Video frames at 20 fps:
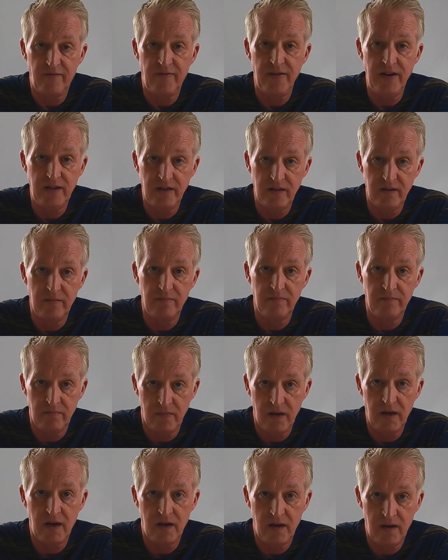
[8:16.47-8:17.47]
feeding
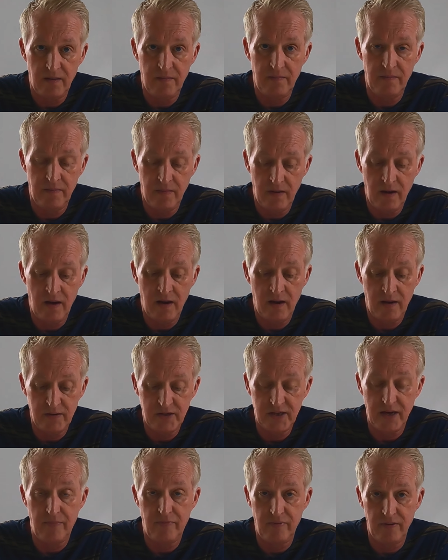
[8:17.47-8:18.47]
them um, uh,
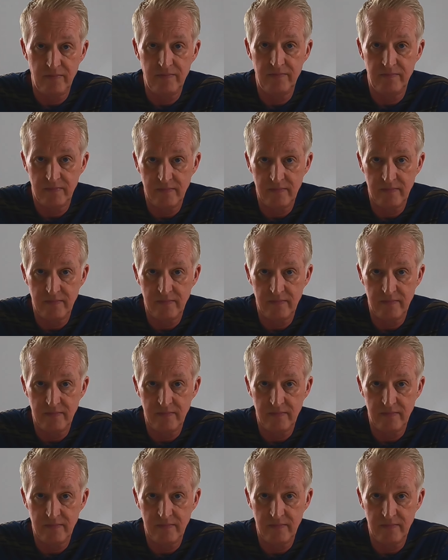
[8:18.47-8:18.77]
separate